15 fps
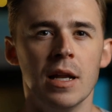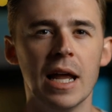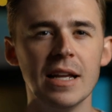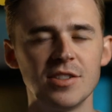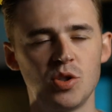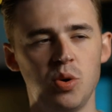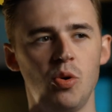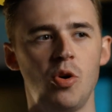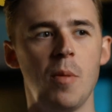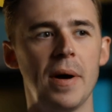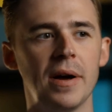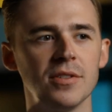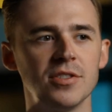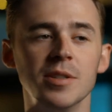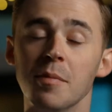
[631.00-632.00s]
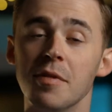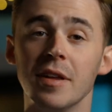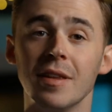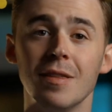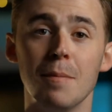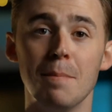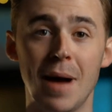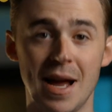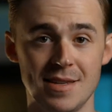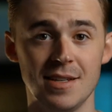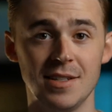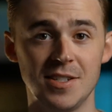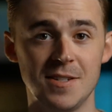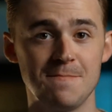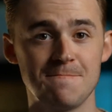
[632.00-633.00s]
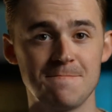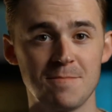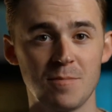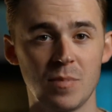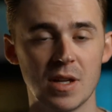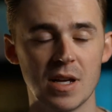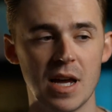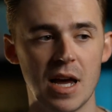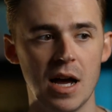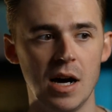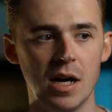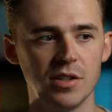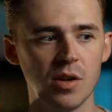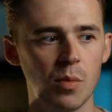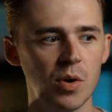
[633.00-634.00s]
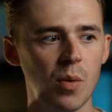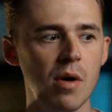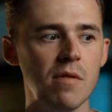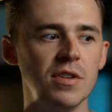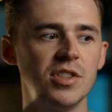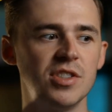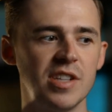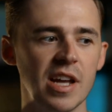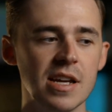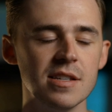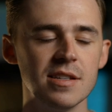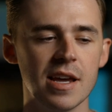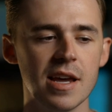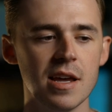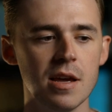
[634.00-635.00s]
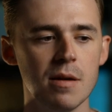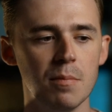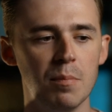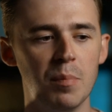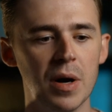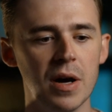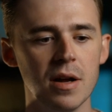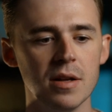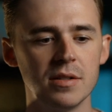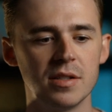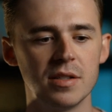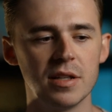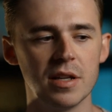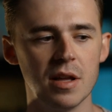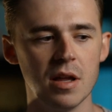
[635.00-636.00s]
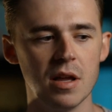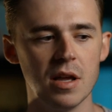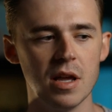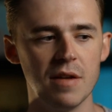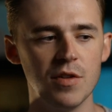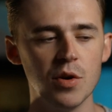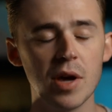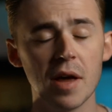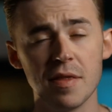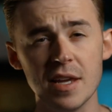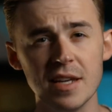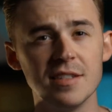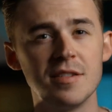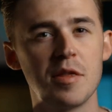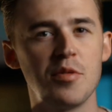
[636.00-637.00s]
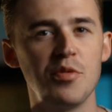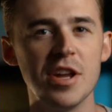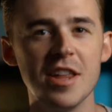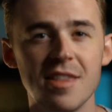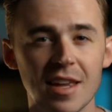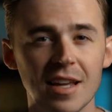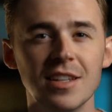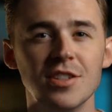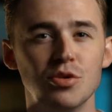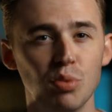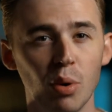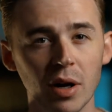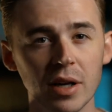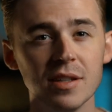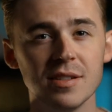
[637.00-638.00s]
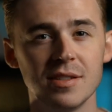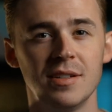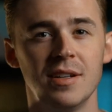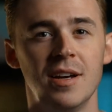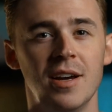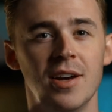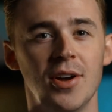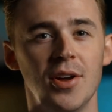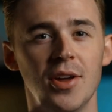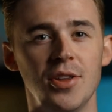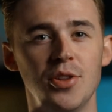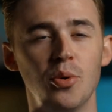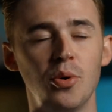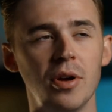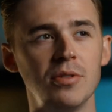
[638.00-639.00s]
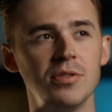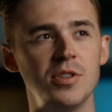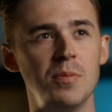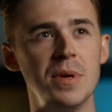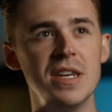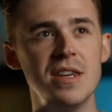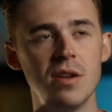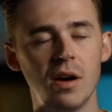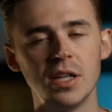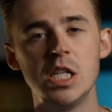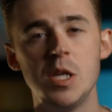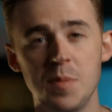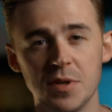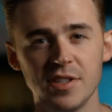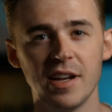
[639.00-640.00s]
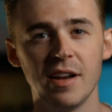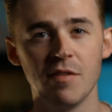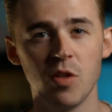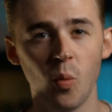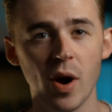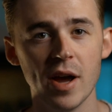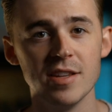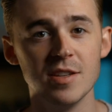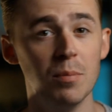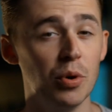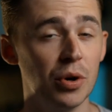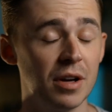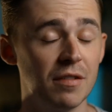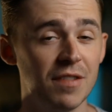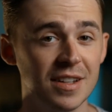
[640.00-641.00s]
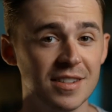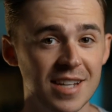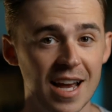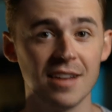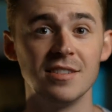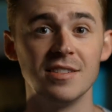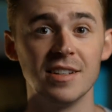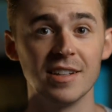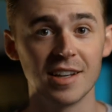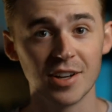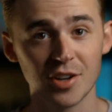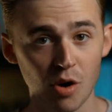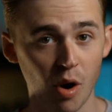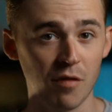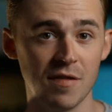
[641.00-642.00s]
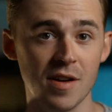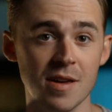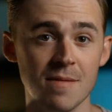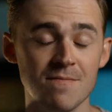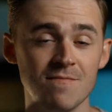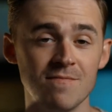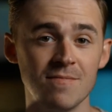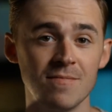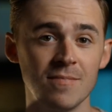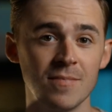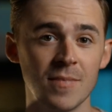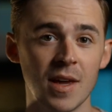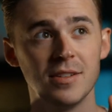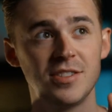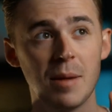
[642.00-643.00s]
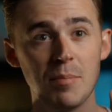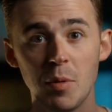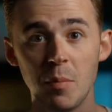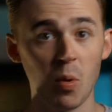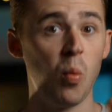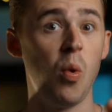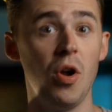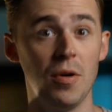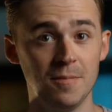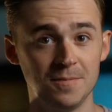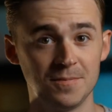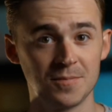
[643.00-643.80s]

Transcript: Let's talk about something that matters. I don't want to overstate here, but if you get these three things right, you're going to be ninety percent of the way to brewing fantastic coffee. Step number one.